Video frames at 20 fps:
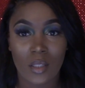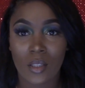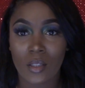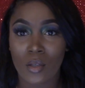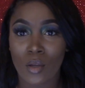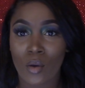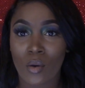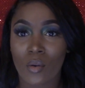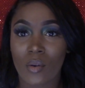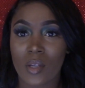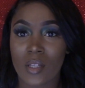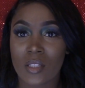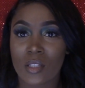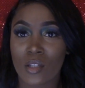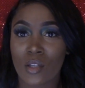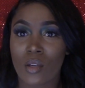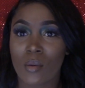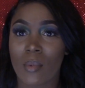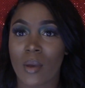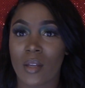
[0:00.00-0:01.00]
you know,
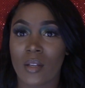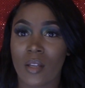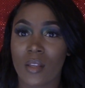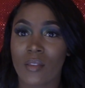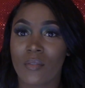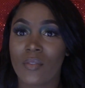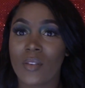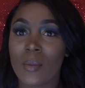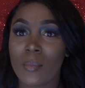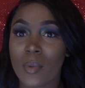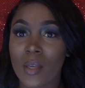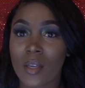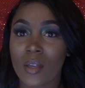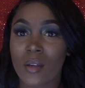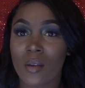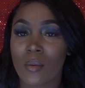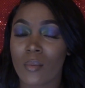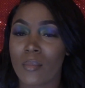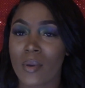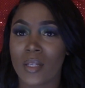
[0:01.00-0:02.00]
insecure about another
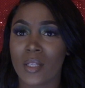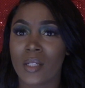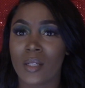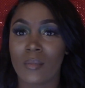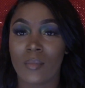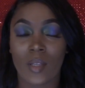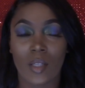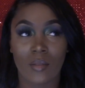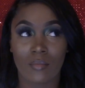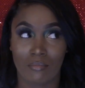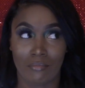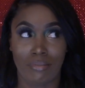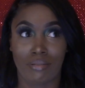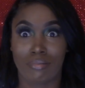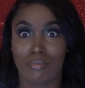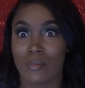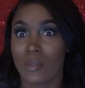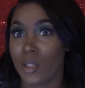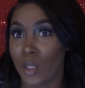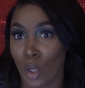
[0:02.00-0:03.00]
female better than me?
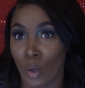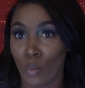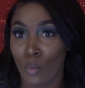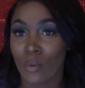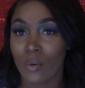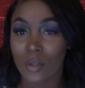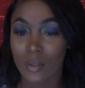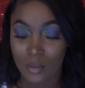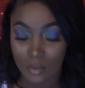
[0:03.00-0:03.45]
No.